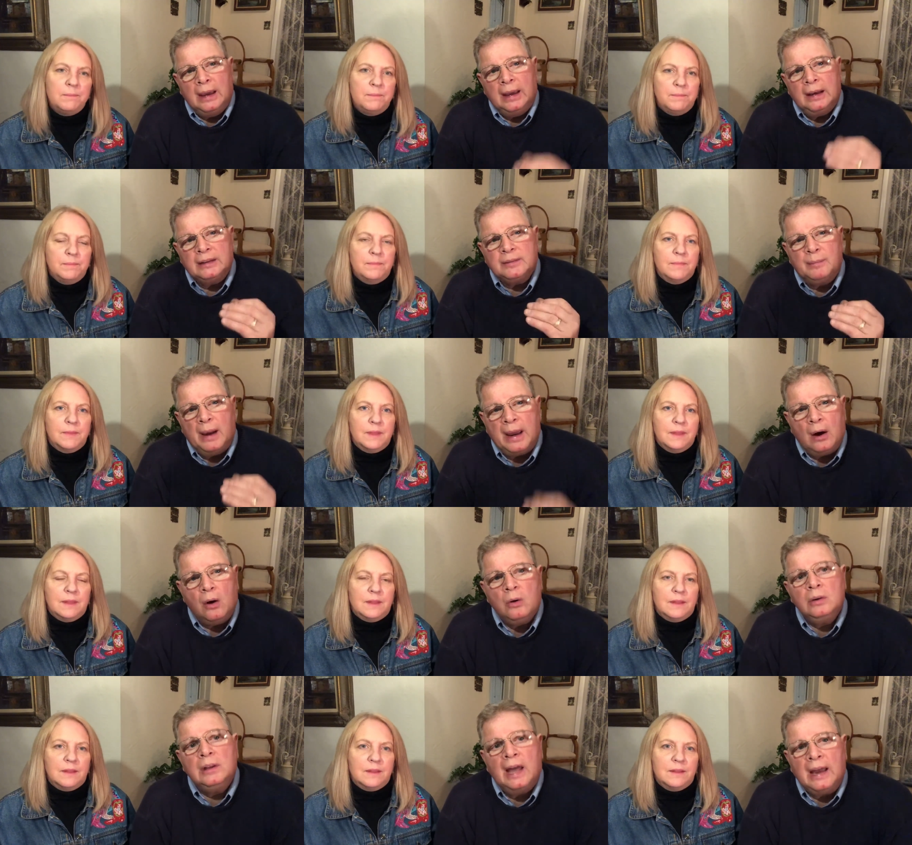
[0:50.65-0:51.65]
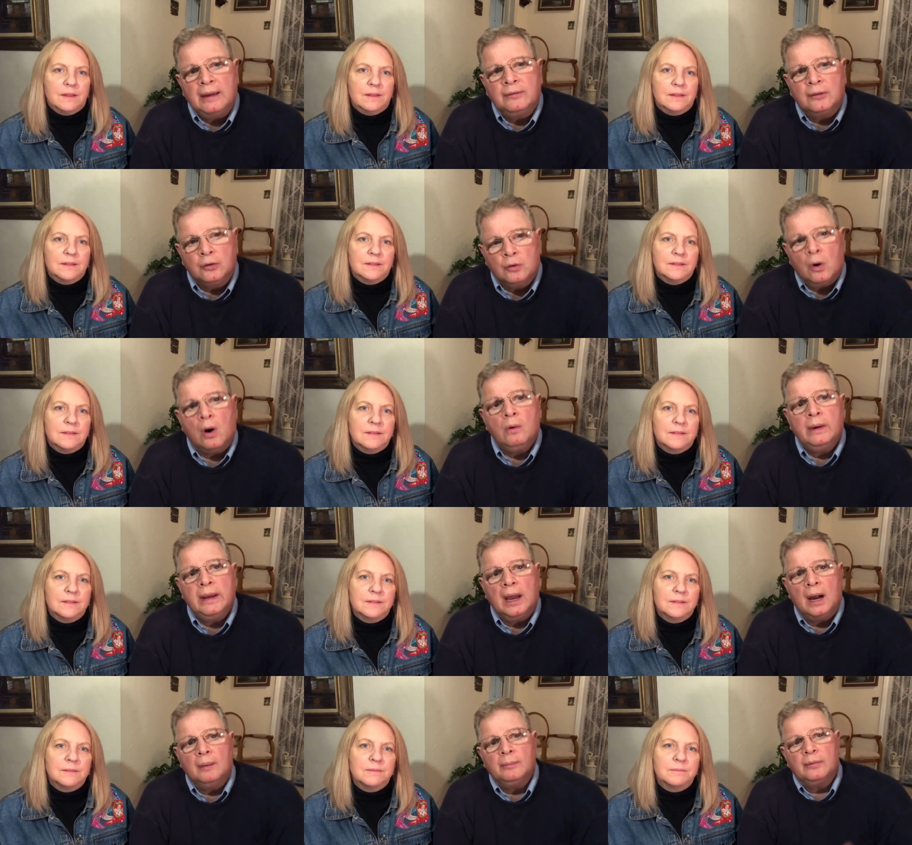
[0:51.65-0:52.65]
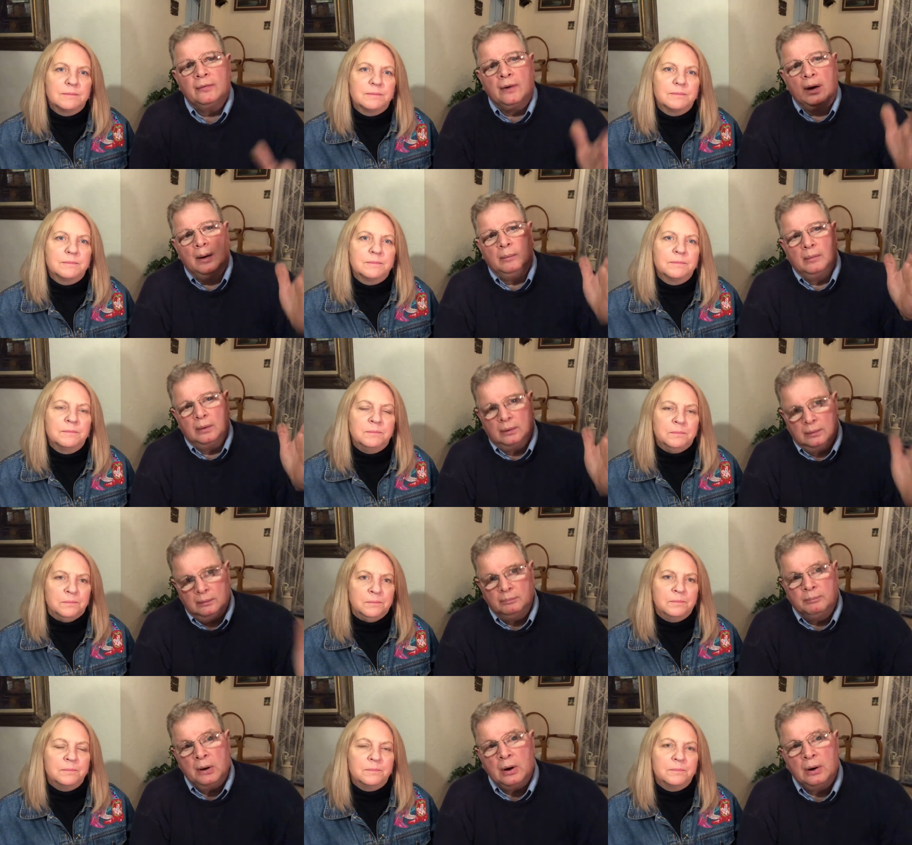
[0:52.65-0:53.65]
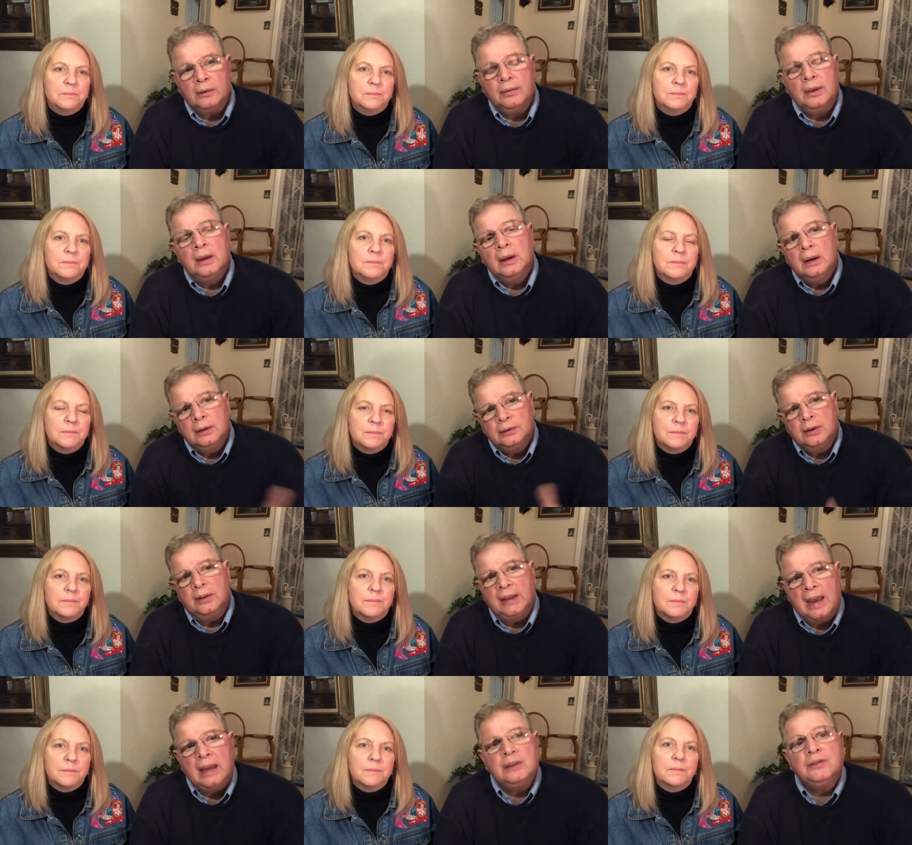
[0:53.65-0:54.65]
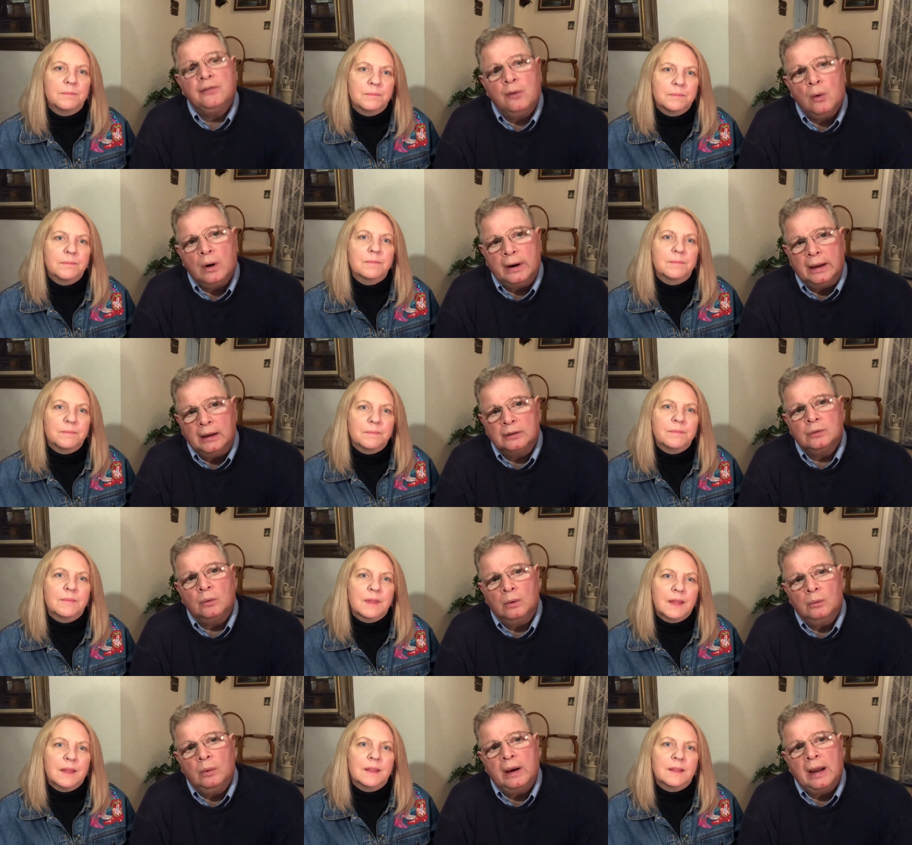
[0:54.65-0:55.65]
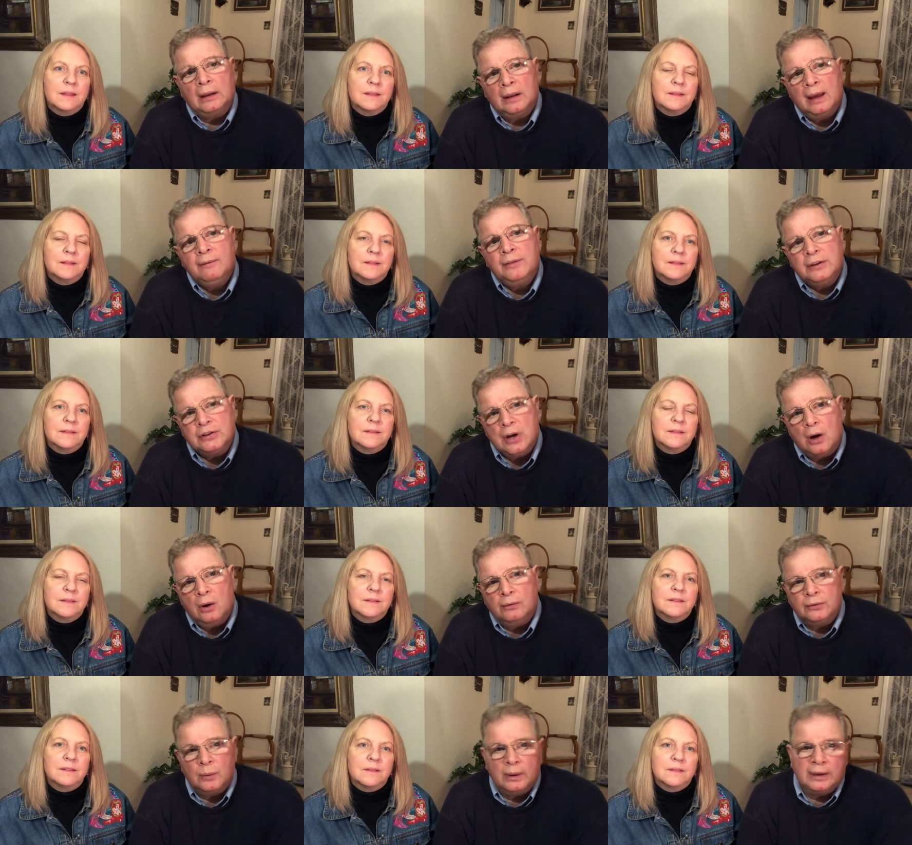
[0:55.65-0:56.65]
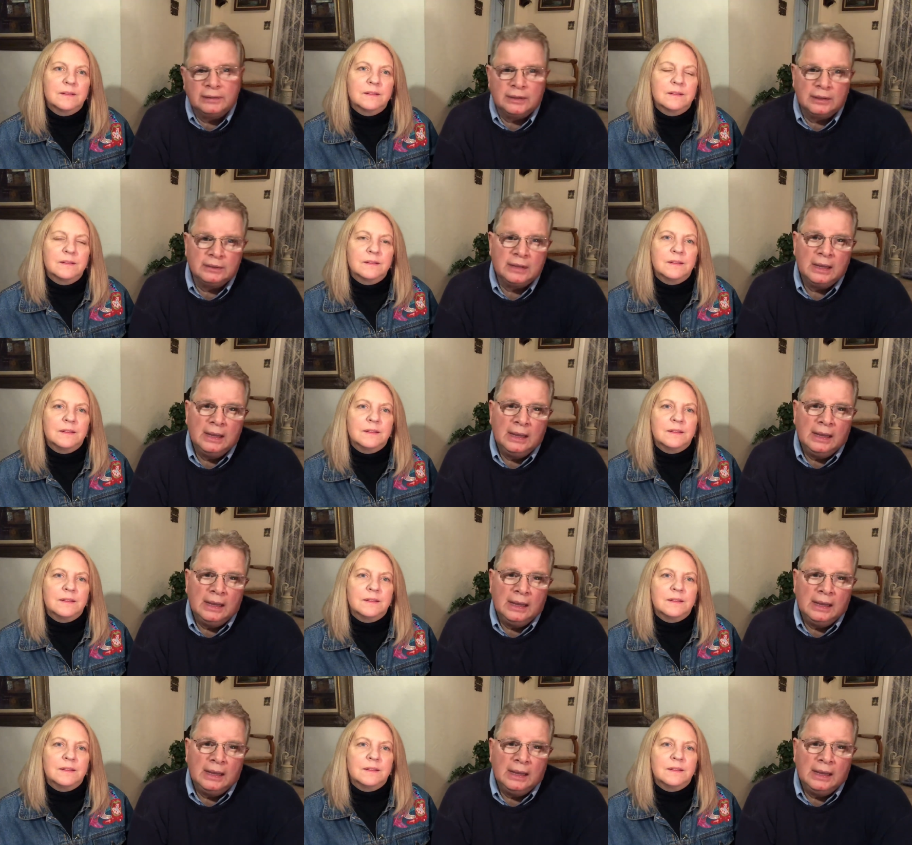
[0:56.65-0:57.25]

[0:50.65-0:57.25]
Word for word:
Speaker 1: And it's my whole life growing up from birth to the age 40 is when I left the Jehovah's Witnesses.